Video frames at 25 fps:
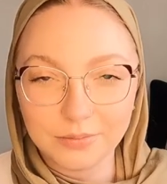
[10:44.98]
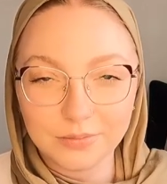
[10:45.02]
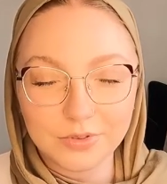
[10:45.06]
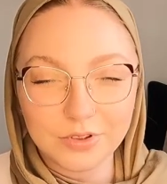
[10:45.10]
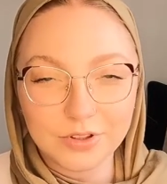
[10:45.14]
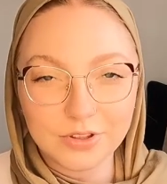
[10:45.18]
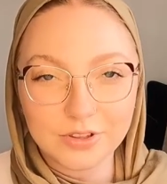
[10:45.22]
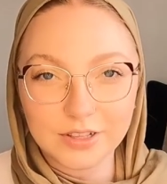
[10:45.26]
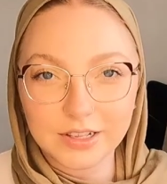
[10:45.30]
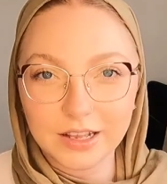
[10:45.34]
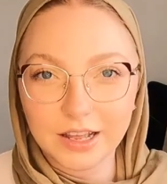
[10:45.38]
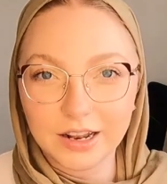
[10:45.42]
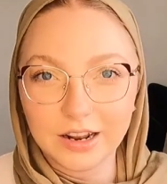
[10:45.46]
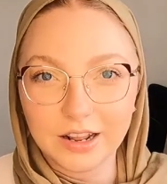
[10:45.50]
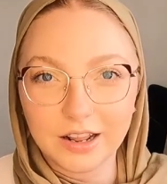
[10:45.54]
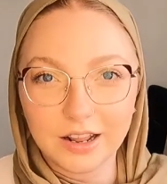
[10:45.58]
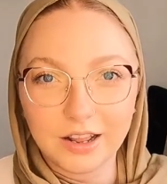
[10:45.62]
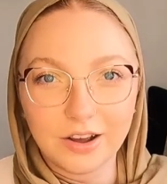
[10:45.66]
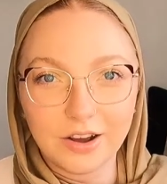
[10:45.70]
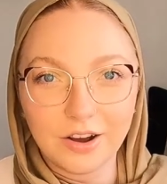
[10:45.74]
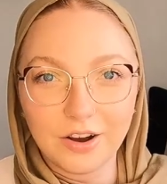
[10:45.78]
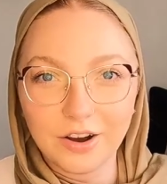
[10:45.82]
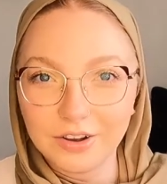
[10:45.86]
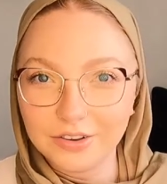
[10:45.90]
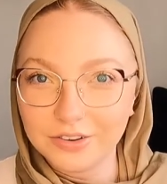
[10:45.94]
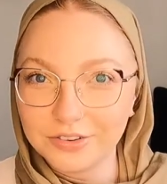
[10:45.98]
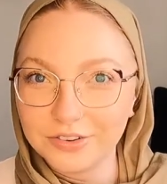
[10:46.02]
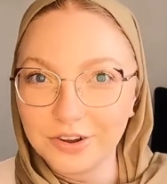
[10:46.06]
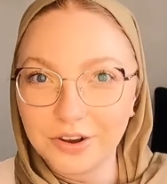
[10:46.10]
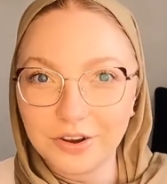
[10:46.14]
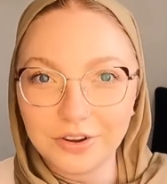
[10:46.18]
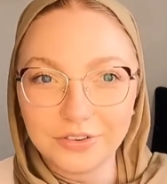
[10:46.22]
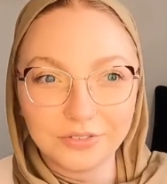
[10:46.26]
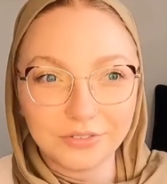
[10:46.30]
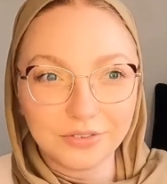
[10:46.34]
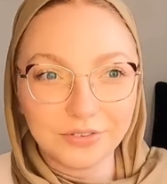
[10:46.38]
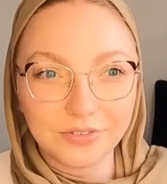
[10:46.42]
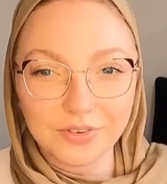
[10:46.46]
just kind of a
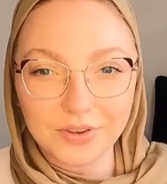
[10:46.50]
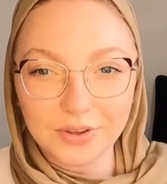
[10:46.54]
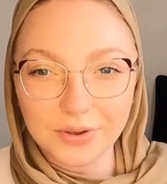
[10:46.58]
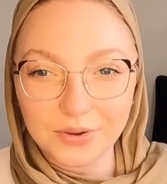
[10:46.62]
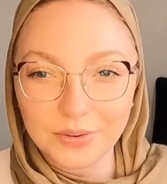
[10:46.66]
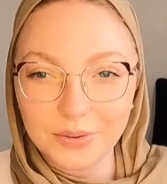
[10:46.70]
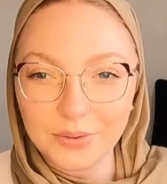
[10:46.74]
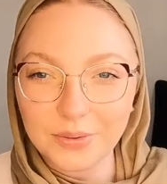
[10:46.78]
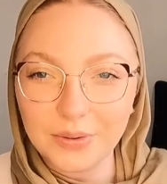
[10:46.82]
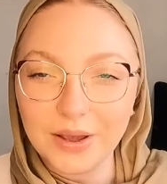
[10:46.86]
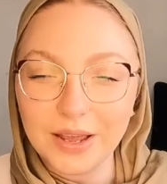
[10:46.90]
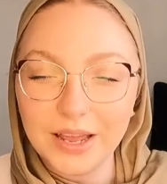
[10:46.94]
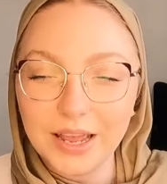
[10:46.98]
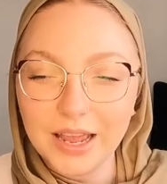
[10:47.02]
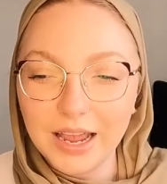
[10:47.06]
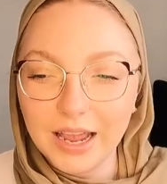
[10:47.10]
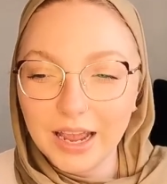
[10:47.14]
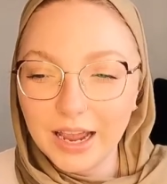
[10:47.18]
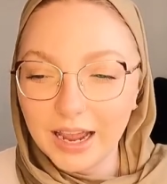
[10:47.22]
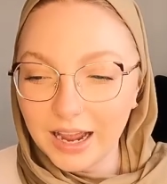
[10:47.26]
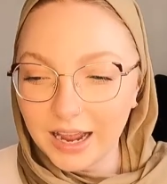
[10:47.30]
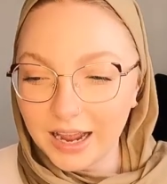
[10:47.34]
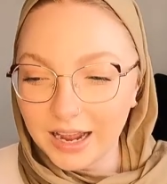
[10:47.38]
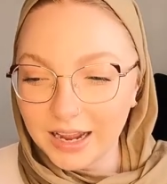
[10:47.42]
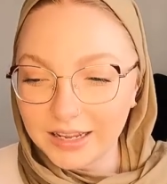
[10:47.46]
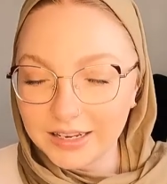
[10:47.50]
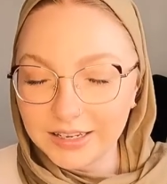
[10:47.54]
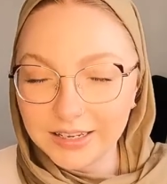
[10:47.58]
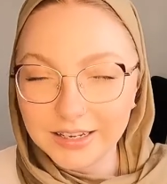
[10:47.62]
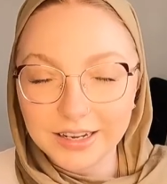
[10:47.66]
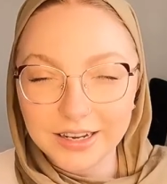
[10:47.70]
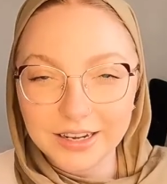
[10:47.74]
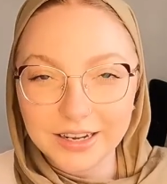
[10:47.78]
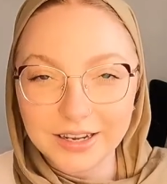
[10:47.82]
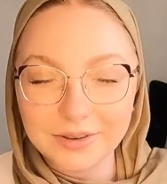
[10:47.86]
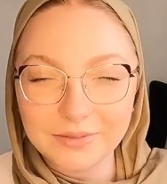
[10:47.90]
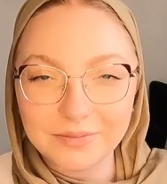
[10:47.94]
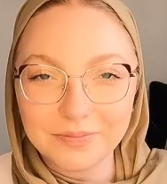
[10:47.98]
heart-to-heart review.
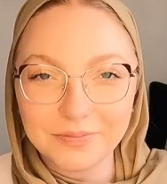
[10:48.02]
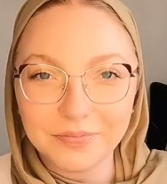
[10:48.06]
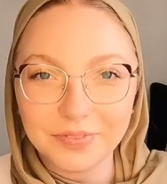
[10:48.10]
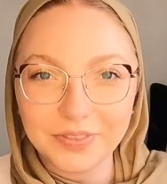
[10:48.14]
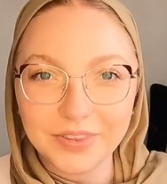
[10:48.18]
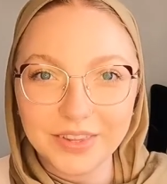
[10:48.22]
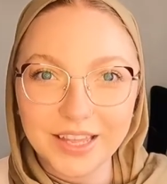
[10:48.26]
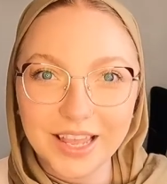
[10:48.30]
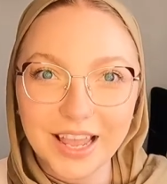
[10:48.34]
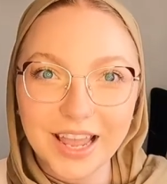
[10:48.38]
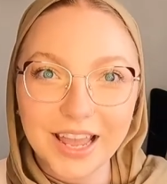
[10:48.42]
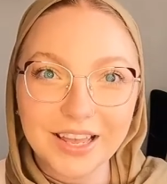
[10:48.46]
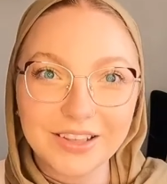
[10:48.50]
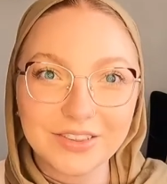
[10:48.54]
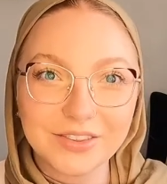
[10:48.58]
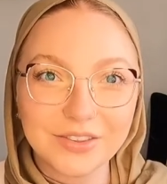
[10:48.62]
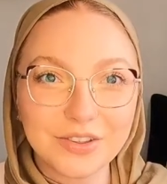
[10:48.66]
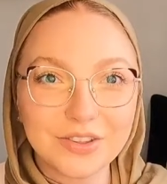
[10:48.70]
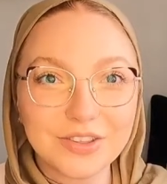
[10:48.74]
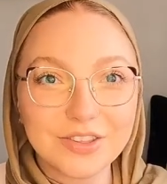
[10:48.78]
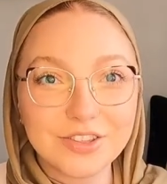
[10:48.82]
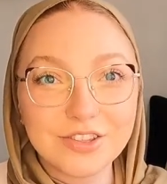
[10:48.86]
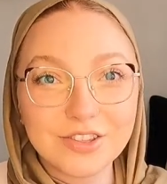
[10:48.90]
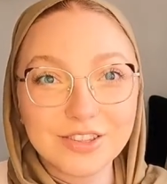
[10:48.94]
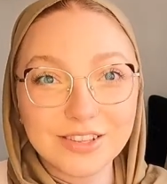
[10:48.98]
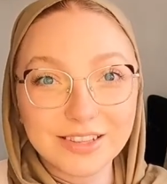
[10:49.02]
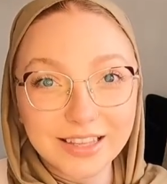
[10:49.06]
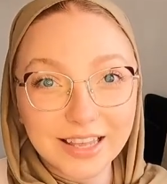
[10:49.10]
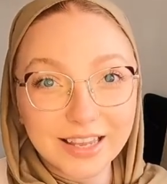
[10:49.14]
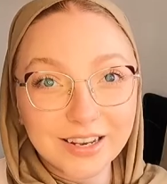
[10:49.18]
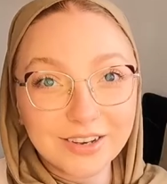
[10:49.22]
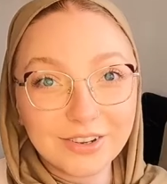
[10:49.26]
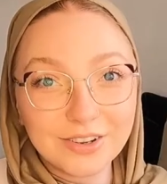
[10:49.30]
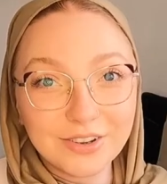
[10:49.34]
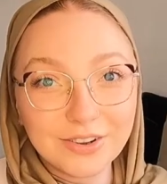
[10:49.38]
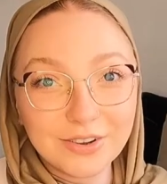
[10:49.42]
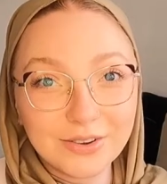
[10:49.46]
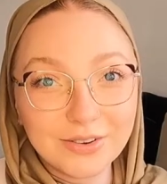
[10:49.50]
And yeah, so stay
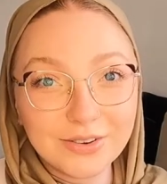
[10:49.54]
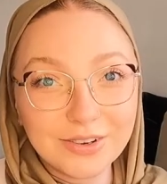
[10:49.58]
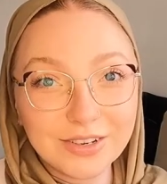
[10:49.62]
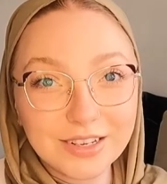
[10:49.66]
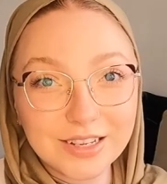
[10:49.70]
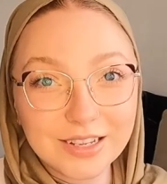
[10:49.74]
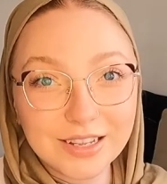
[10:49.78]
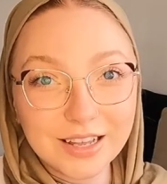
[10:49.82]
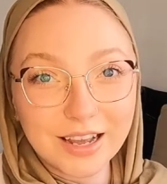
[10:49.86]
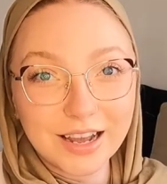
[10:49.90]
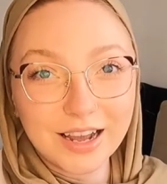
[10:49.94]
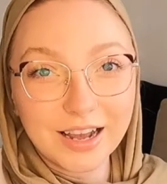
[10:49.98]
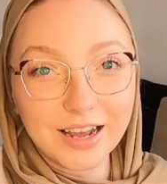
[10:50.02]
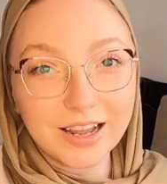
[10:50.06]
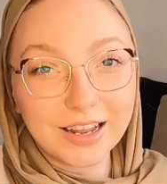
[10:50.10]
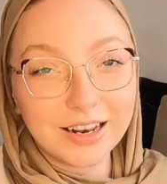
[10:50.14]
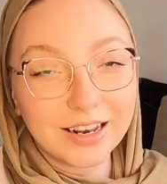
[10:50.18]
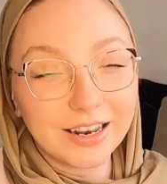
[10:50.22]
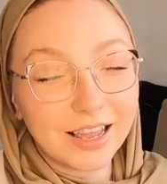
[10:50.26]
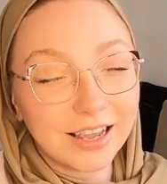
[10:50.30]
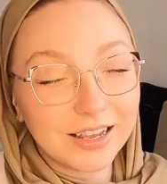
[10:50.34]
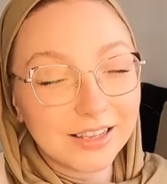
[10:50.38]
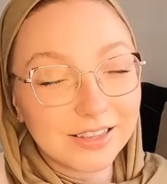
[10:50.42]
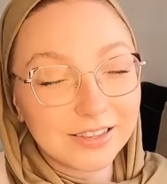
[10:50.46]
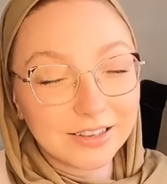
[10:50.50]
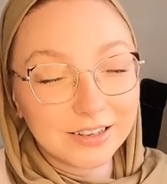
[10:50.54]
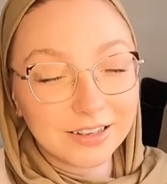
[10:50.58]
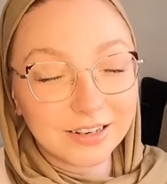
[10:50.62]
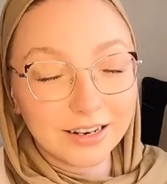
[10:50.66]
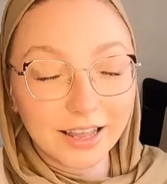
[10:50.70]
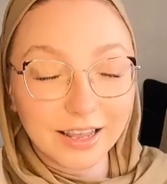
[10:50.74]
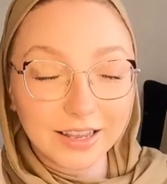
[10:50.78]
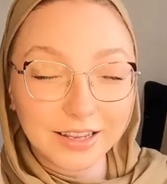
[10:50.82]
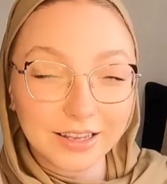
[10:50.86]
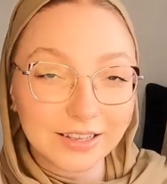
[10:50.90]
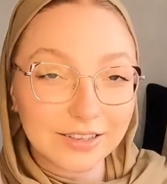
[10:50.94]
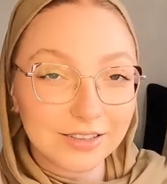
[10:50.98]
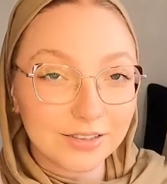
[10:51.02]
tuned,
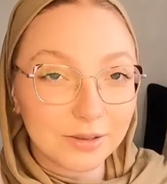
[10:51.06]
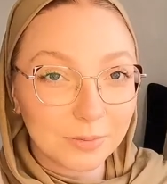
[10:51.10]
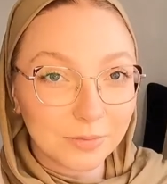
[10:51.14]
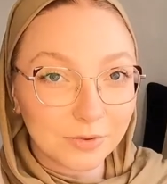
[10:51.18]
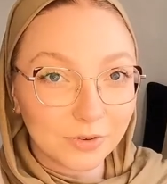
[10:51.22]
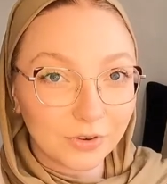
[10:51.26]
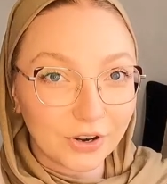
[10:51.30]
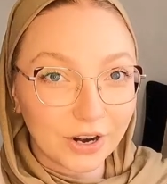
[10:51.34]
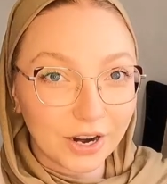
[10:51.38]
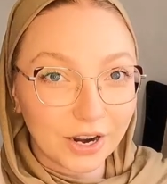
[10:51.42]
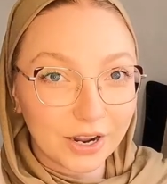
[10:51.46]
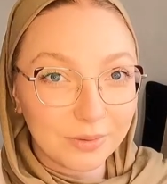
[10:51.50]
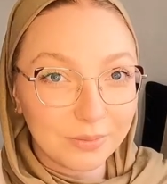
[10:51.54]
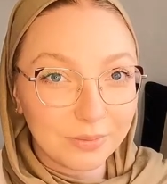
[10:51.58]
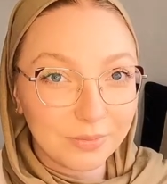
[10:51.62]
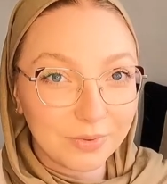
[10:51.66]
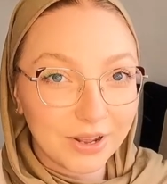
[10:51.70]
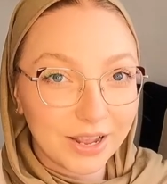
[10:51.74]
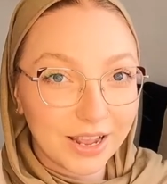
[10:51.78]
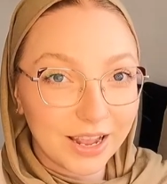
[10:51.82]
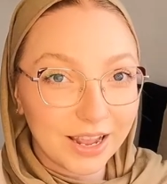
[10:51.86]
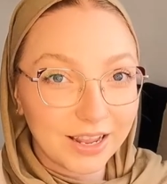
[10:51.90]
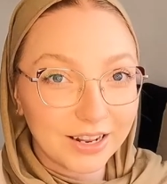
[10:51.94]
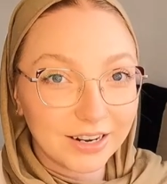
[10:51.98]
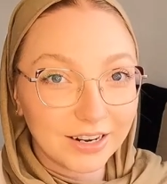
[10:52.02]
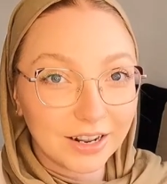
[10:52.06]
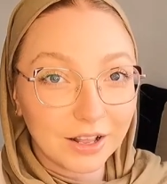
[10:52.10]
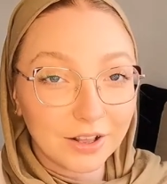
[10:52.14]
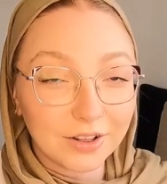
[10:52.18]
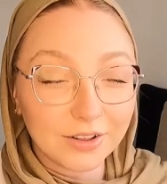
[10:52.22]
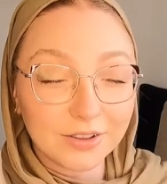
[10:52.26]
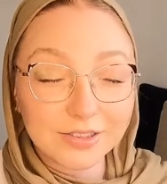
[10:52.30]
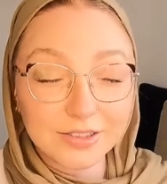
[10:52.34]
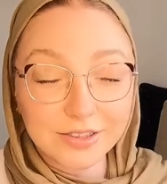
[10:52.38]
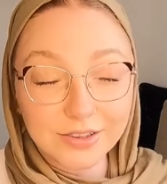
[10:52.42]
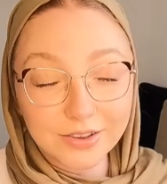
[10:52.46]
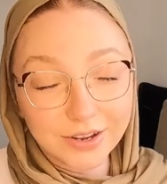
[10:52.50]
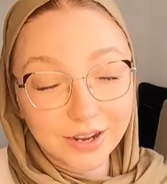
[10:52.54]
like and subscribe, and
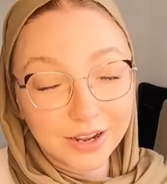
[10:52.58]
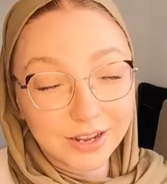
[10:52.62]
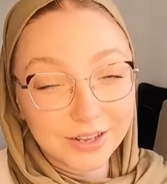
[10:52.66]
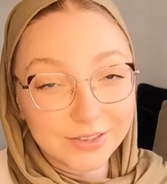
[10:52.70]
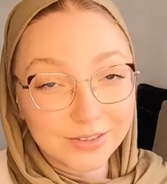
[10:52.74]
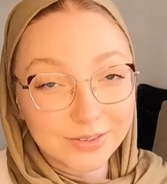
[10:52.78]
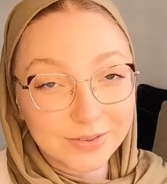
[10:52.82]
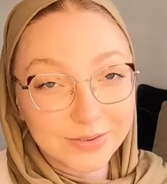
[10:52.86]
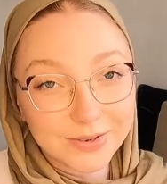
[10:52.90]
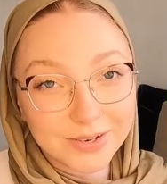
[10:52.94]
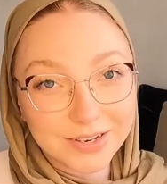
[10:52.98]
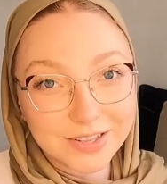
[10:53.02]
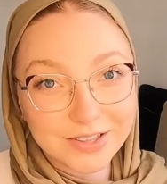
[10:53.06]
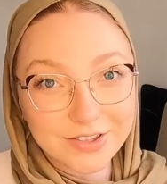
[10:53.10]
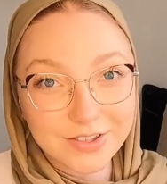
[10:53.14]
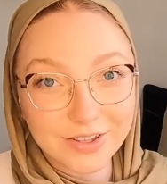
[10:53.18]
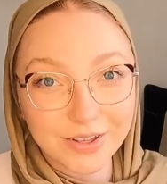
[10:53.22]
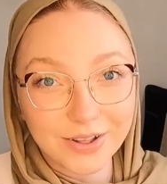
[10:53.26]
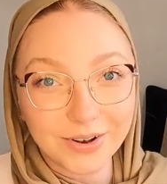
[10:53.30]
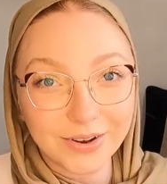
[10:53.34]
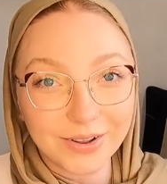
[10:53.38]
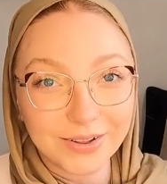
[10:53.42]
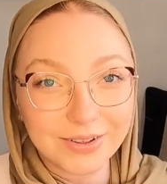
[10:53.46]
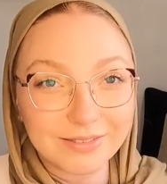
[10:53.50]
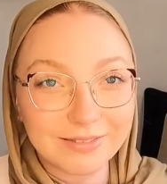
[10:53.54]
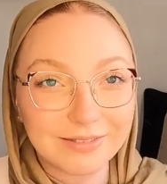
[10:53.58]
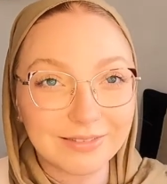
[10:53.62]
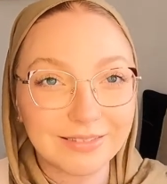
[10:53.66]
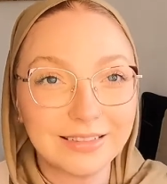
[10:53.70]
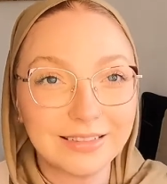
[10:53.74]
I'll see you guys soon, inshallah.